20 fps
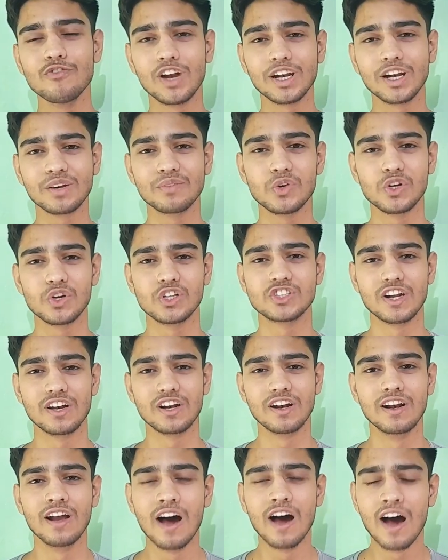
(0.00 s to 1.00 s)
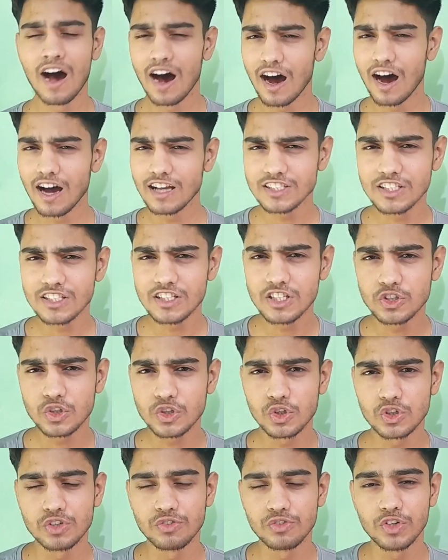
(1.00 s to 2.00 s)
welcome to the channel. Answer this
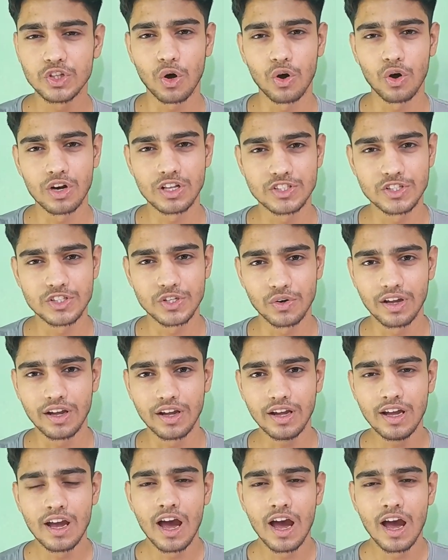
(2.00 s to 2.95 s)
question with honesty, okay?